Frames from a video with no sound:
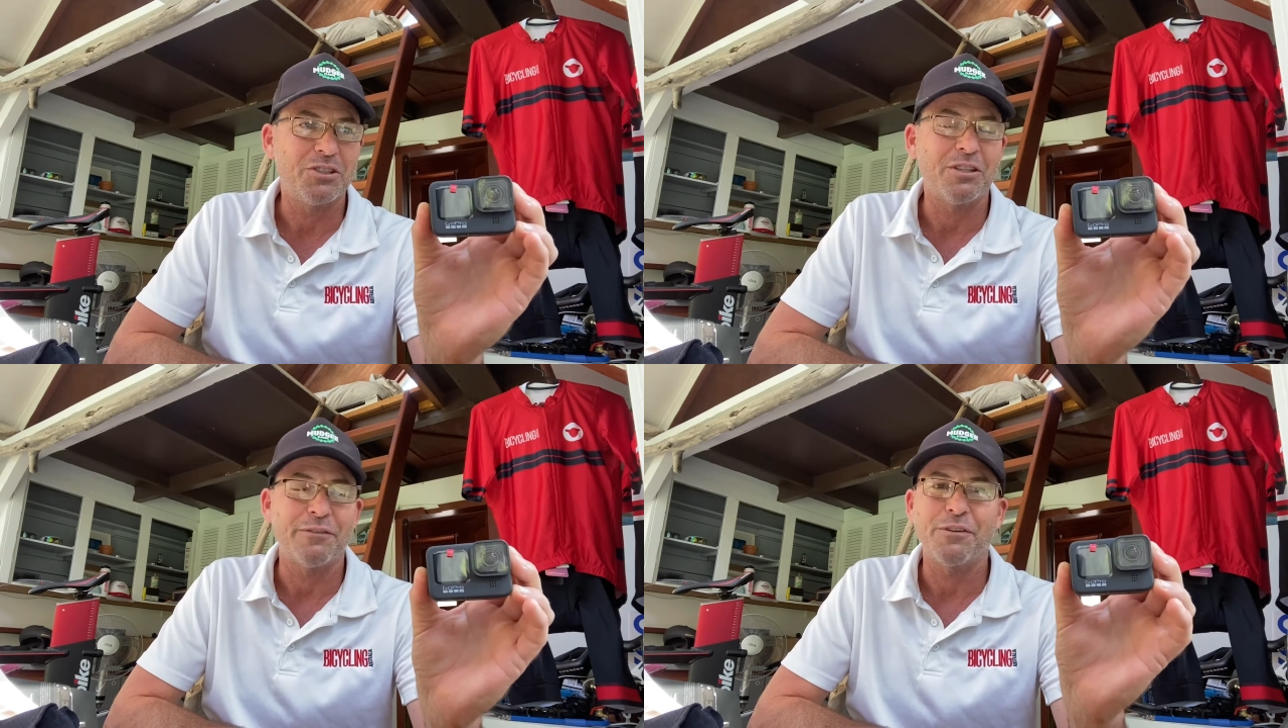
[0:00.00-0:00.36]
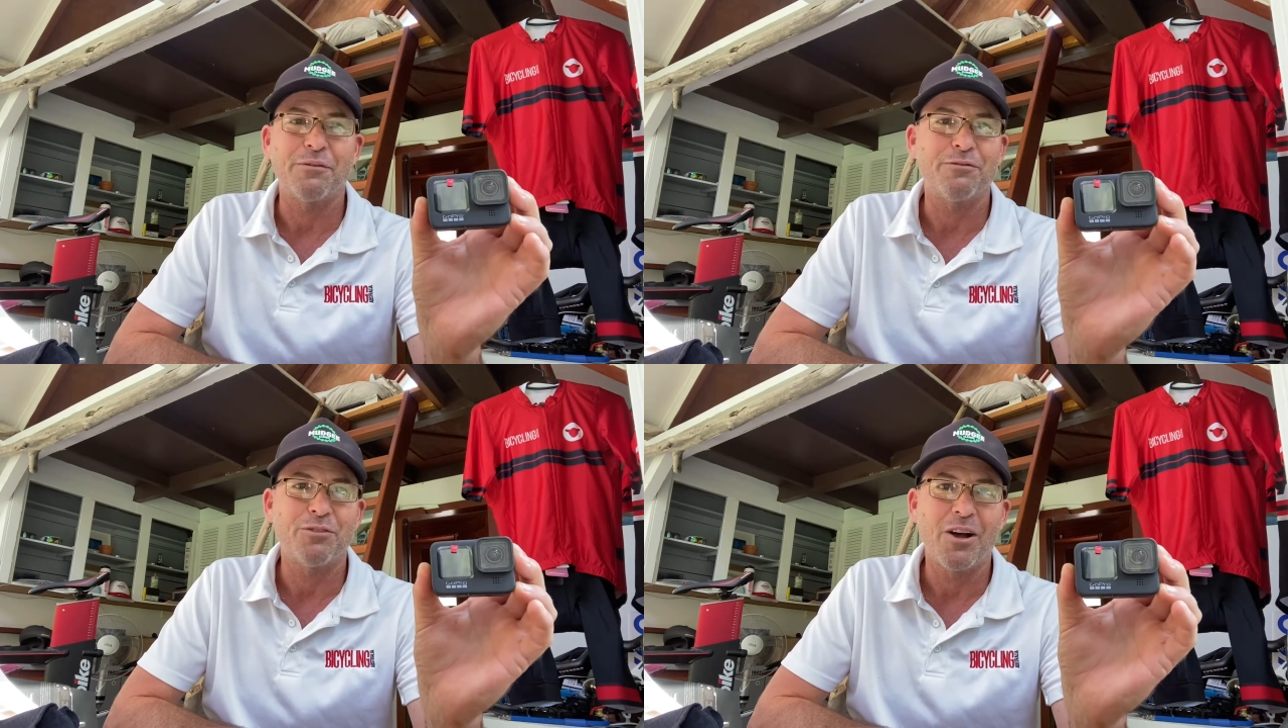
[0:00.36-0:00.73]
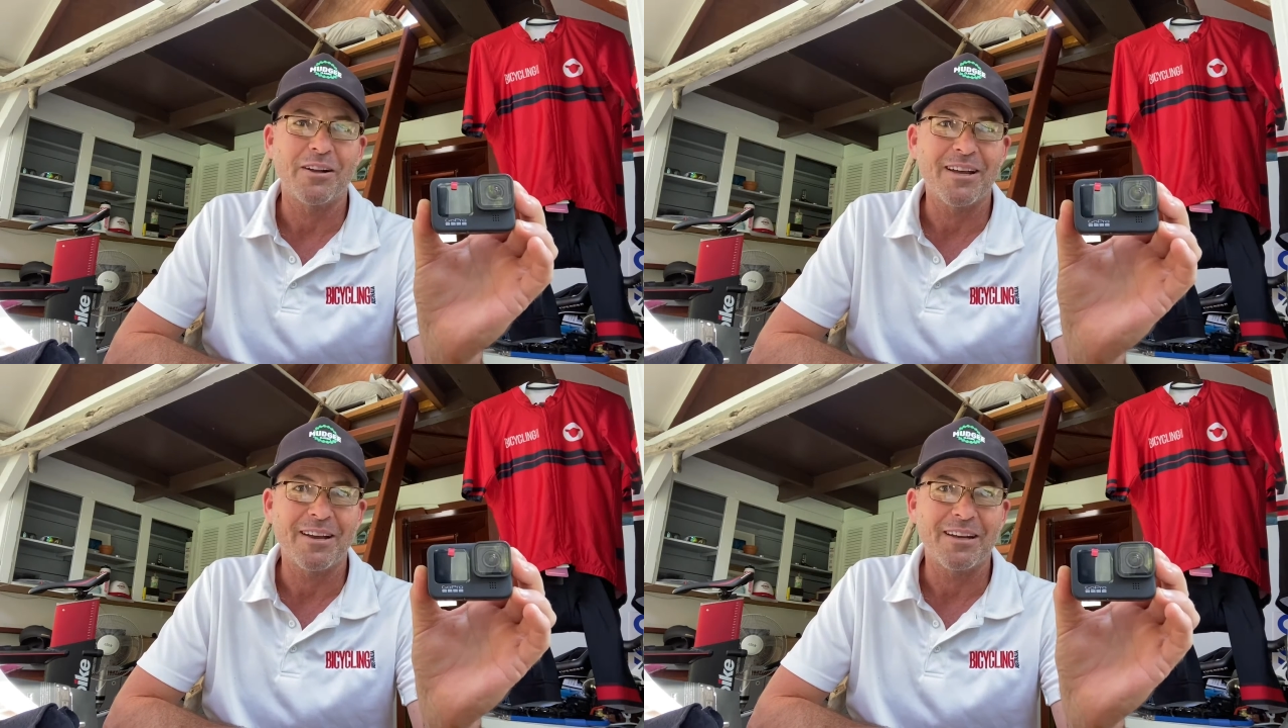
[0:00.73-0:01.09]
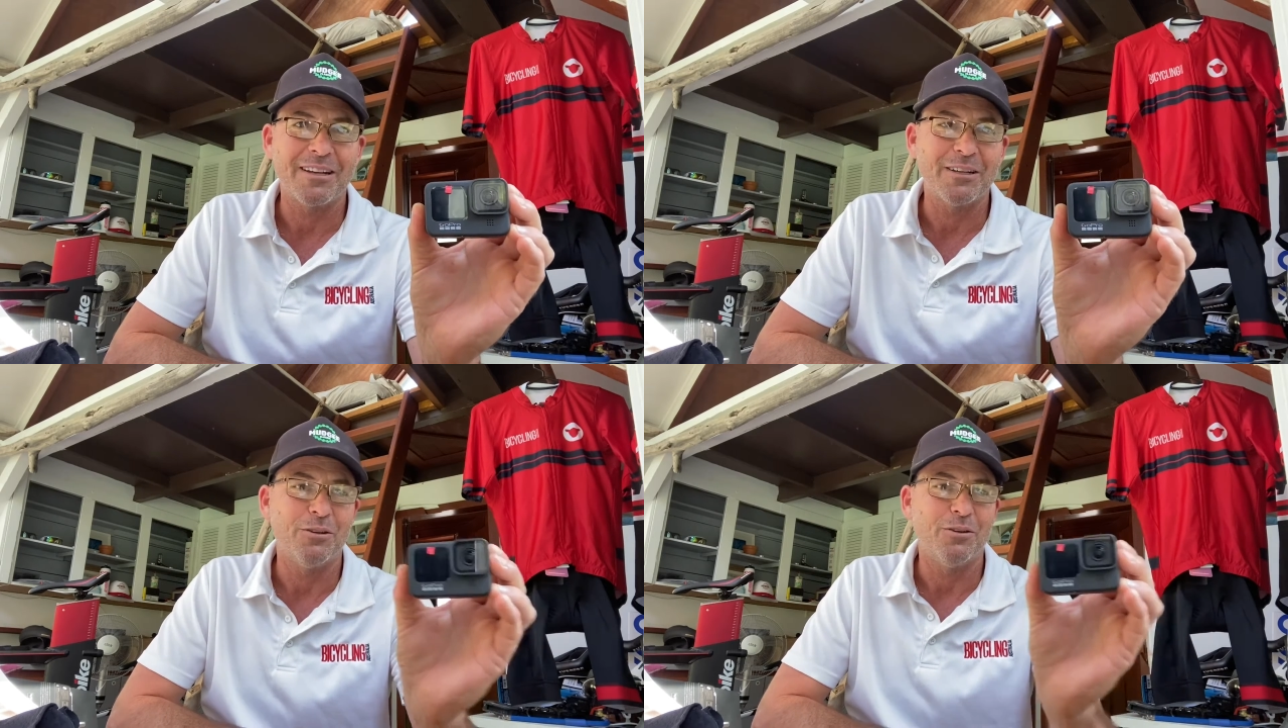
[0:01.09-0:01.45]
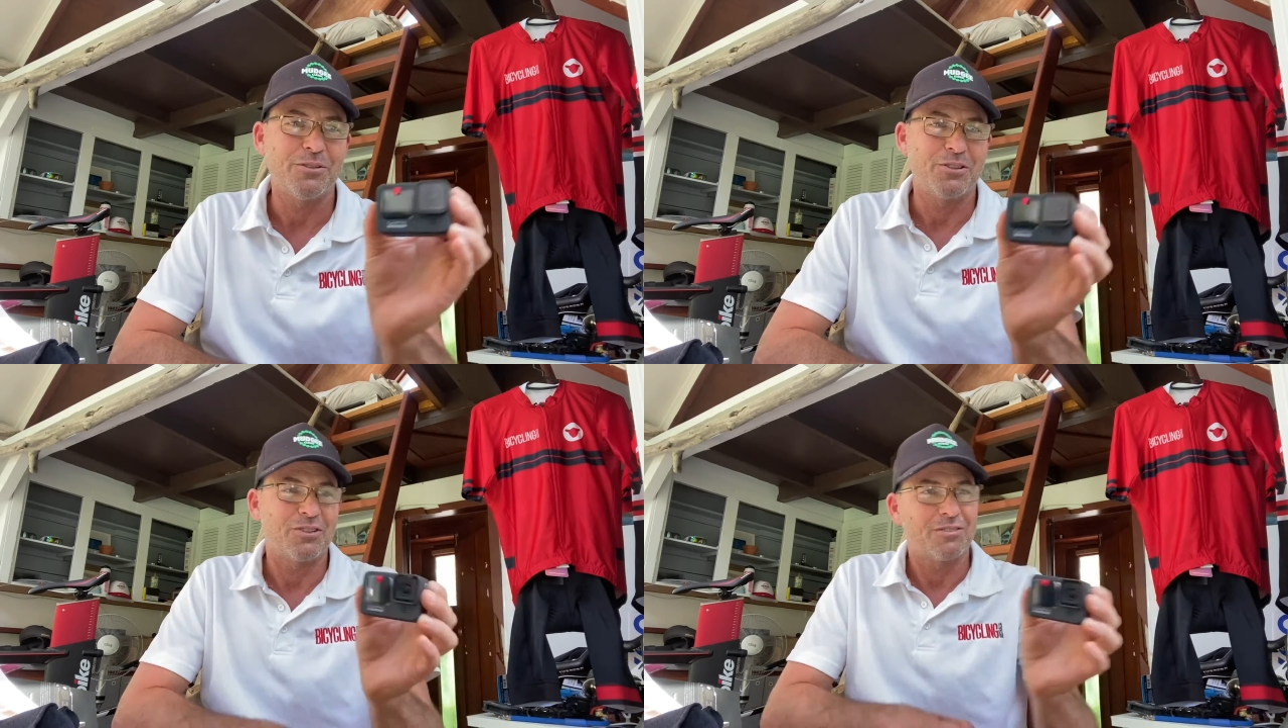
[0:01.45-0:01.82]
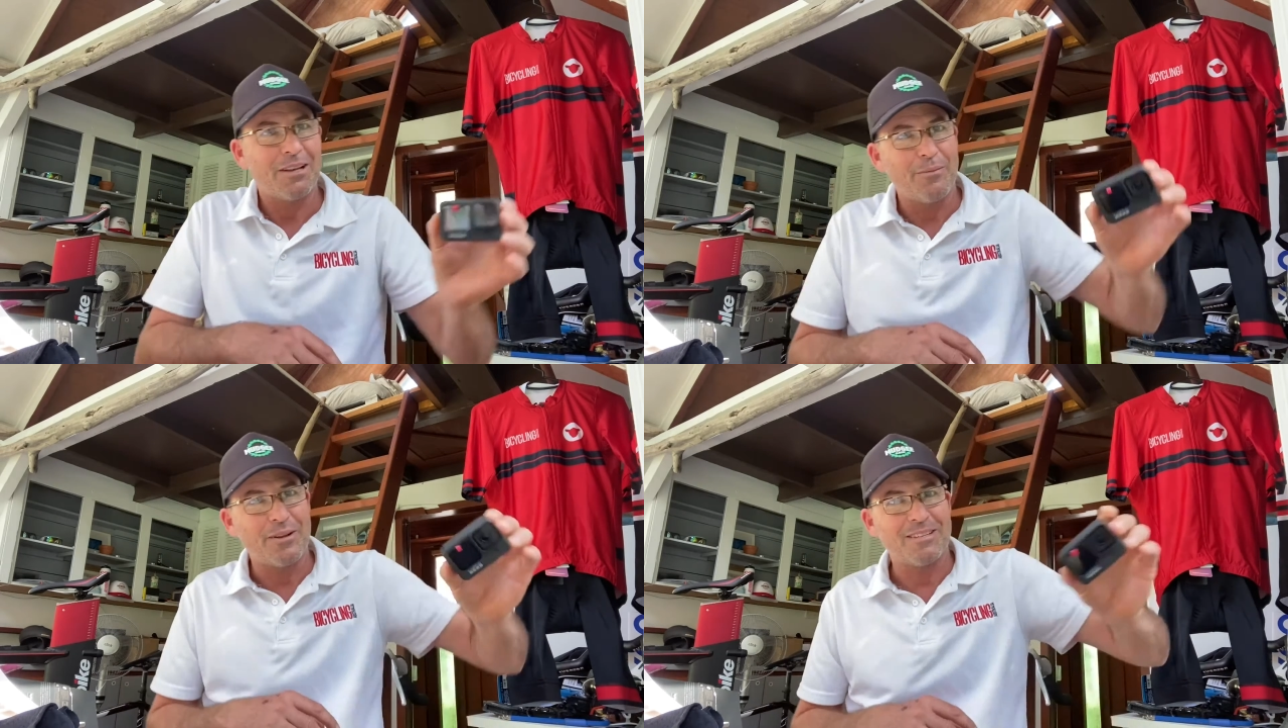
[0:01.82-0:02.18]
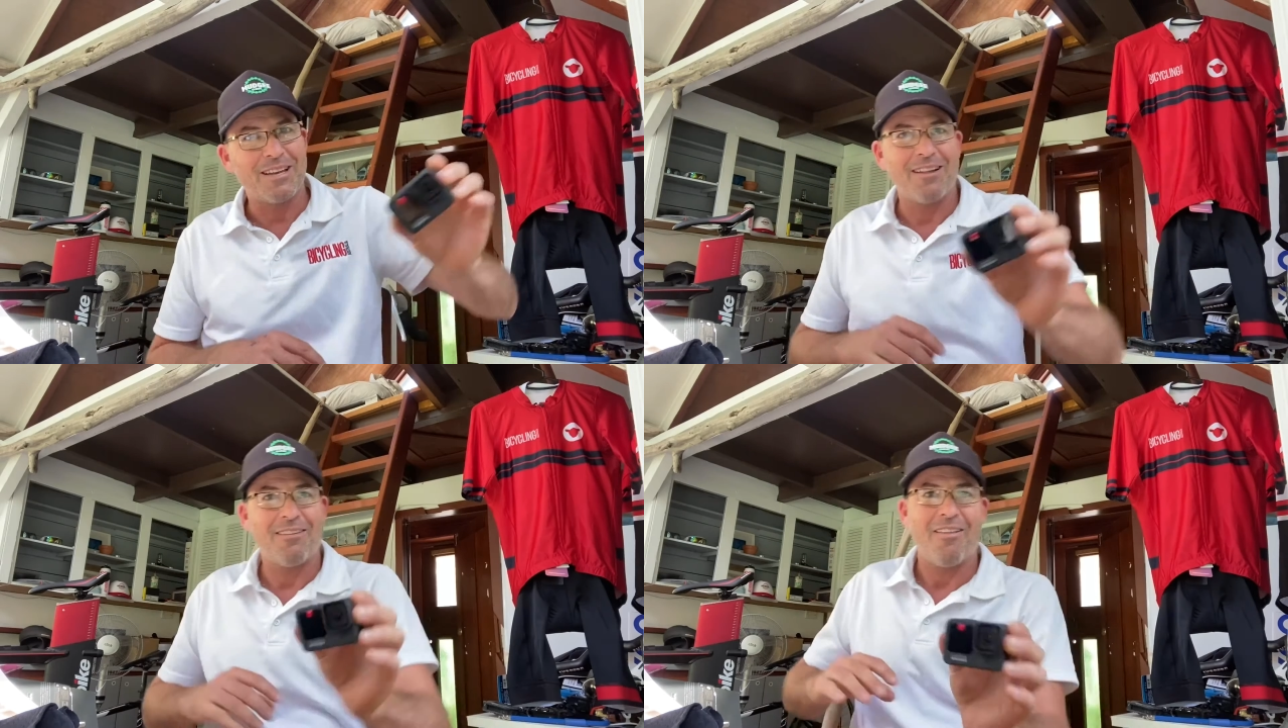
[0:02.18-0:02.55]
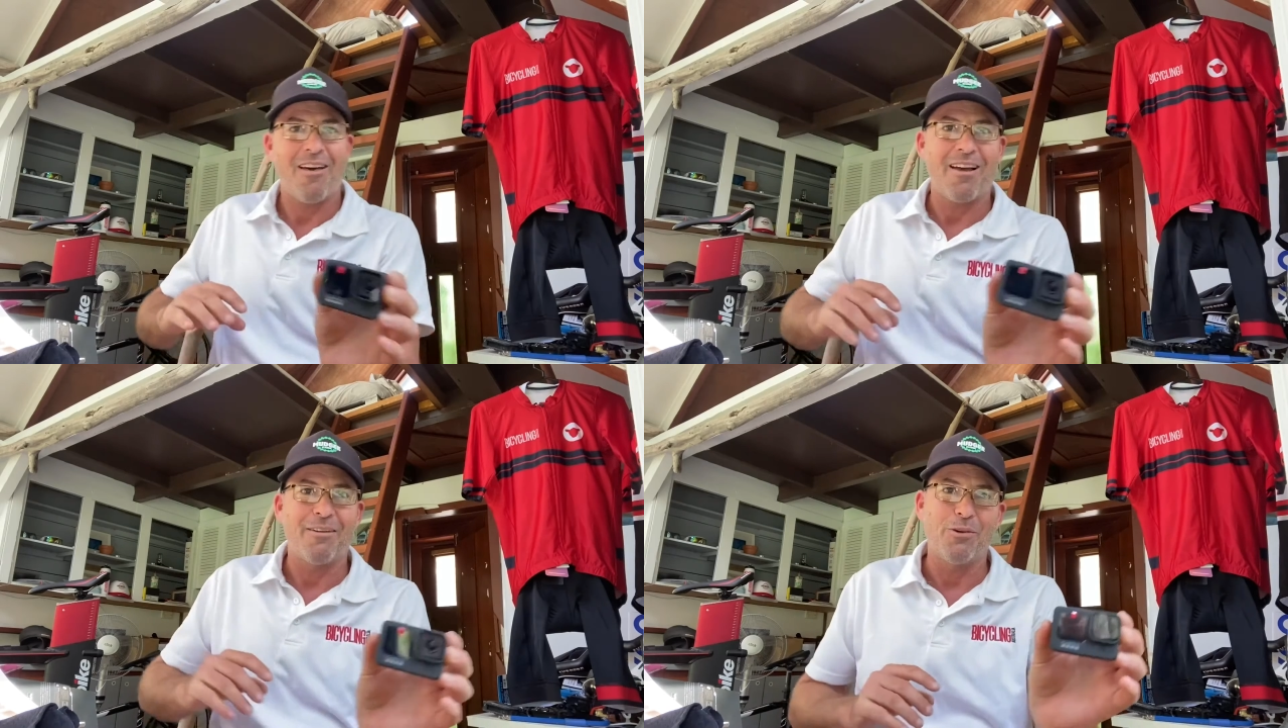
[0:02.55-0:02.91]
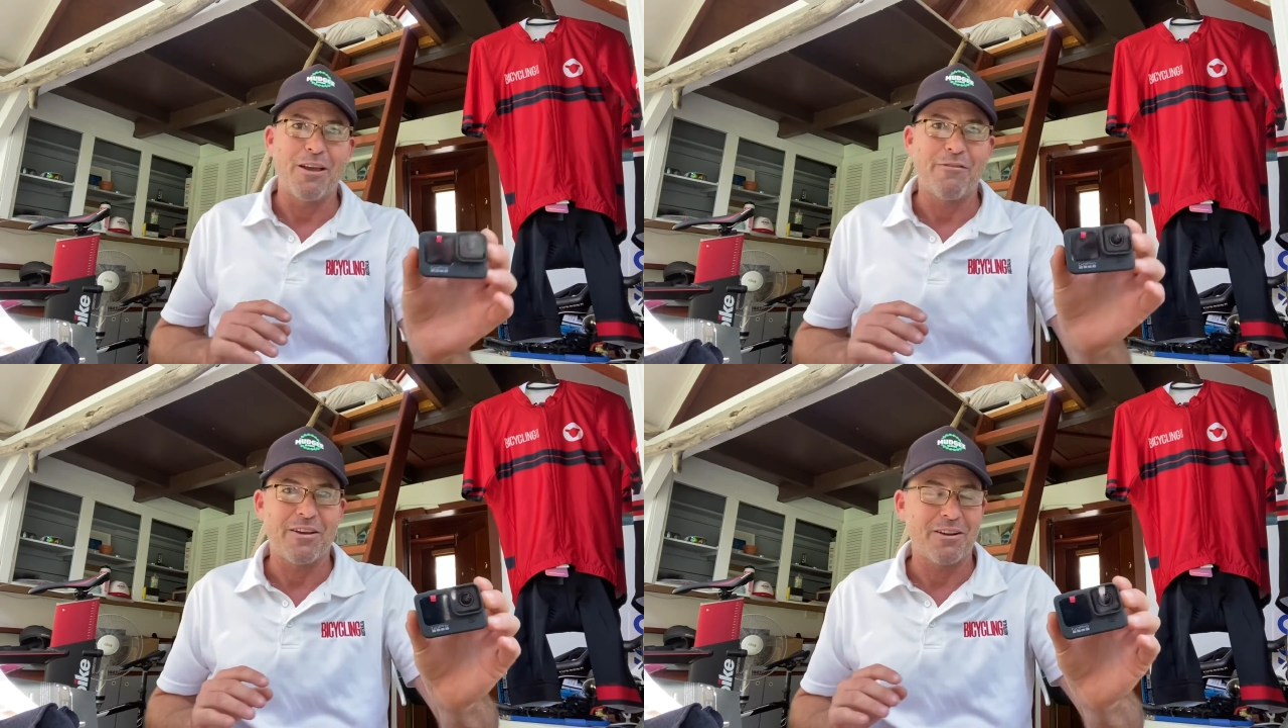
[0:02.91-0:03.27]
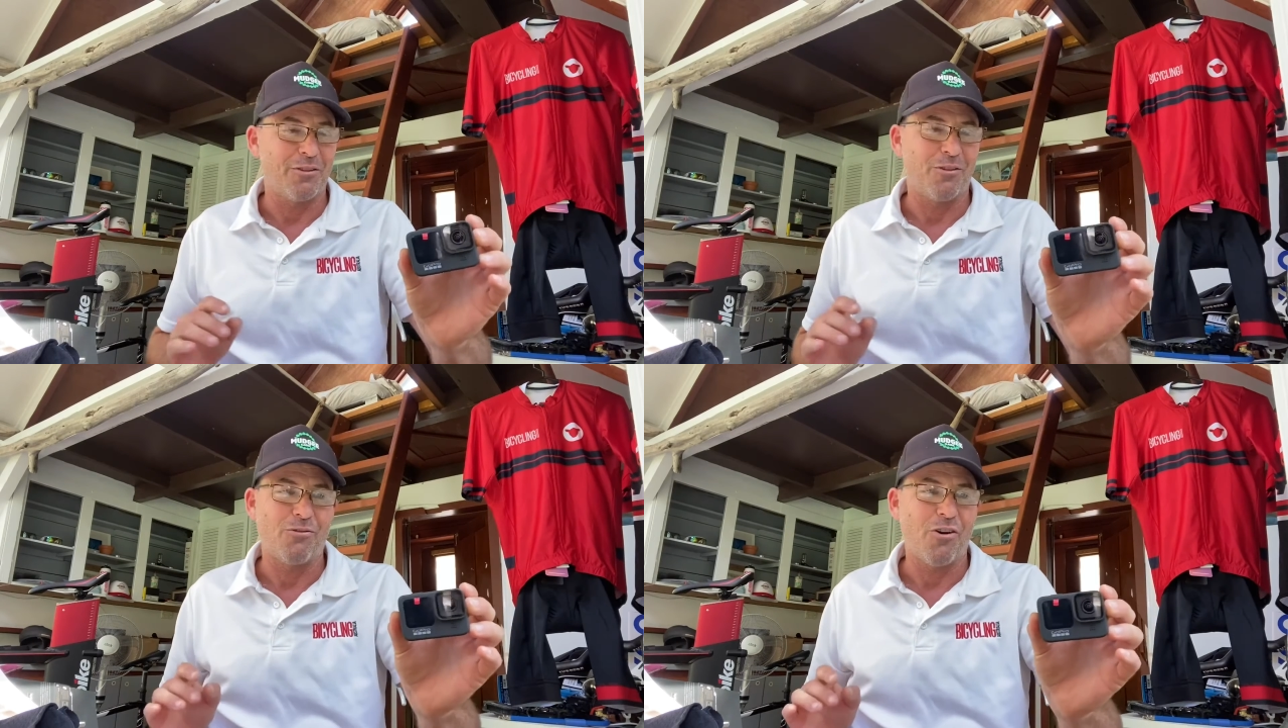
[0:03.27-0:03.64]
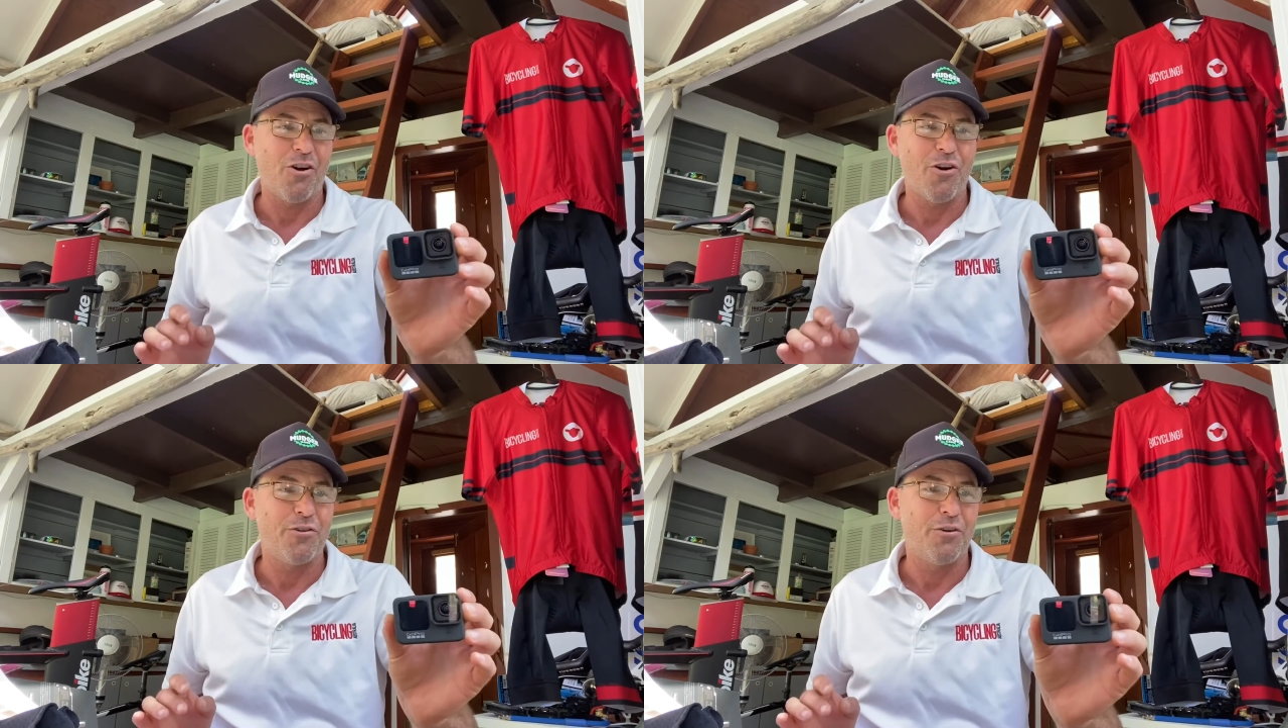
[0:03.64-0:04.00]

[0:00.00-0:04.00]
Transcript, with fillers: If you're flying down a hill or just coming down like that, weaving on the road or,